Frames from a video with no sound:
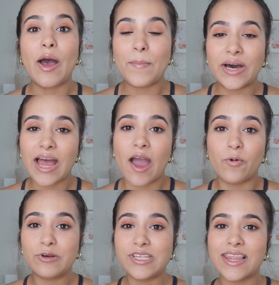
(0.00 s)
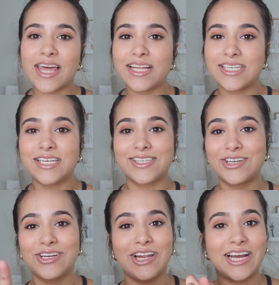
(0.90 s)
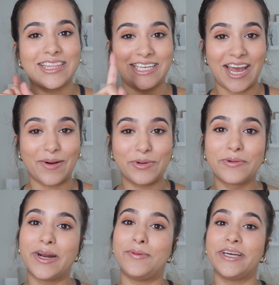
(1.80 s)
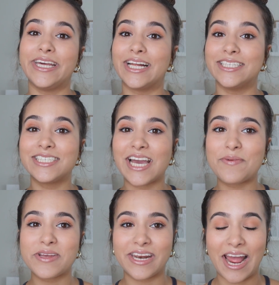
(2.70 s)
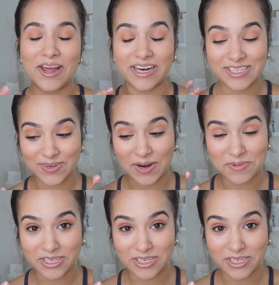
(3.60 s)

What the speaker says: But I will say that it's easier to look at the camera when I'm looking at this camera than it is when I'm